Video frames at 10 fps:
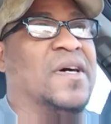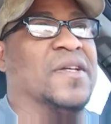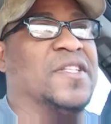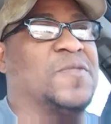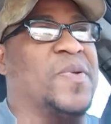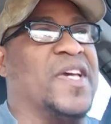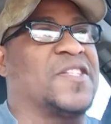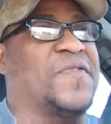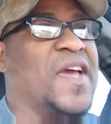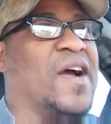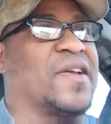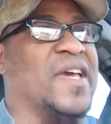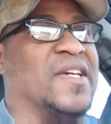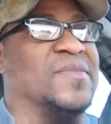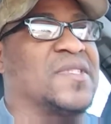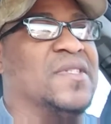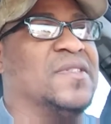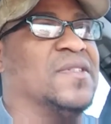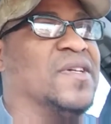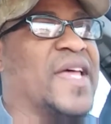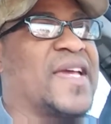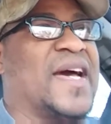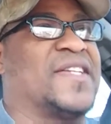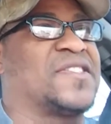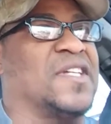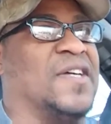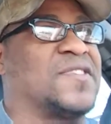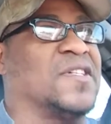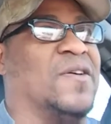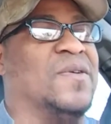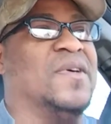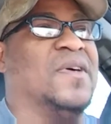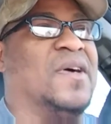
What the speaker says: on these PSVR games, that kind of stuff. So